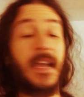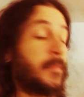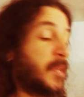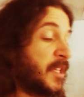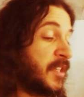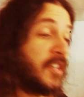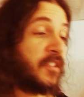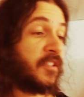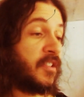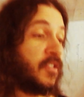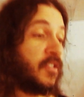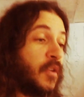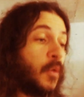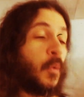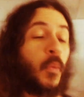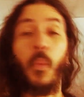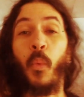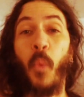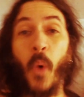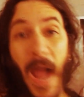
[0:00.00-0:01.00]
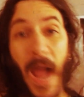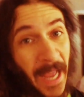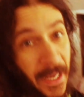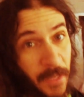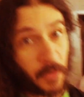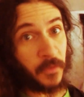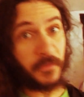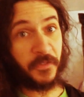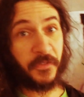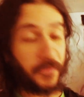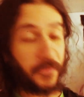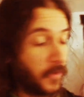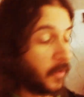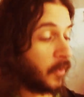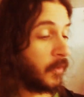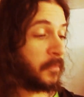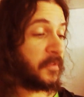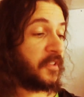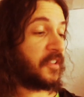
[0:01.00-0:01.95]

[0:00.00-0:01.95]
I mean, this is a wild film.